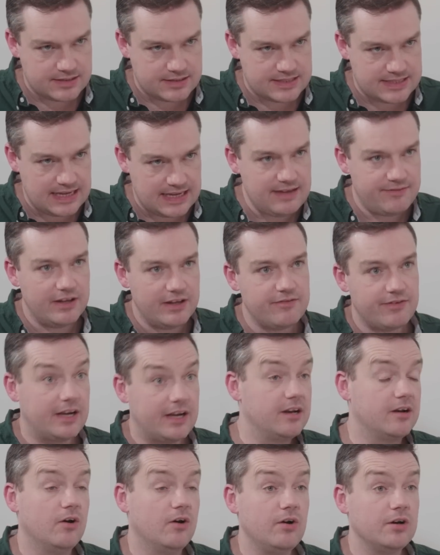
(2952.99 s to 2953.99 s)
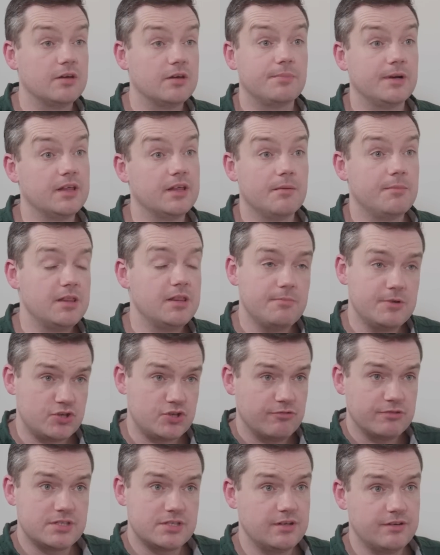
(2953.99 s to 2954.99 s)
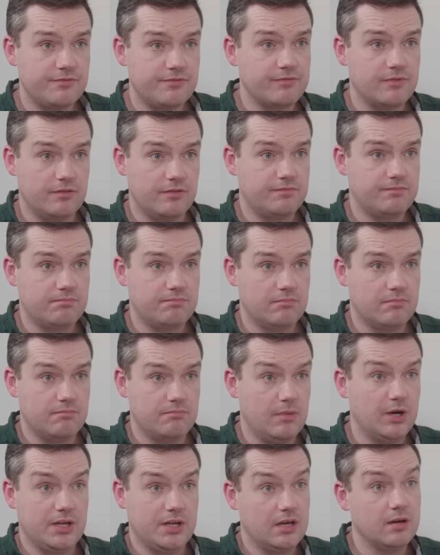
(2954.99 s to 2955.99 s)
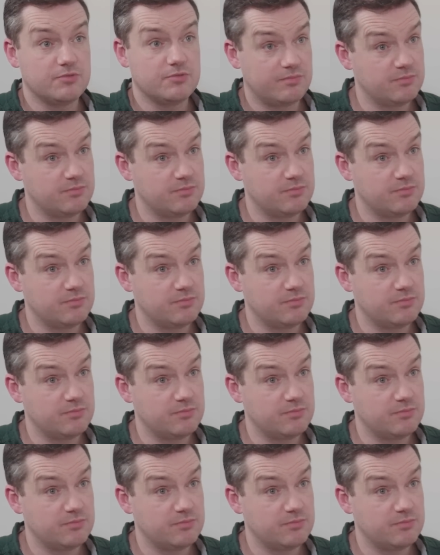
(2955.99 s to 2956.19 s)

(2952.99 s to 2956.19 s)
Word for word: TV event, and arguably, I mean, the majority of money comes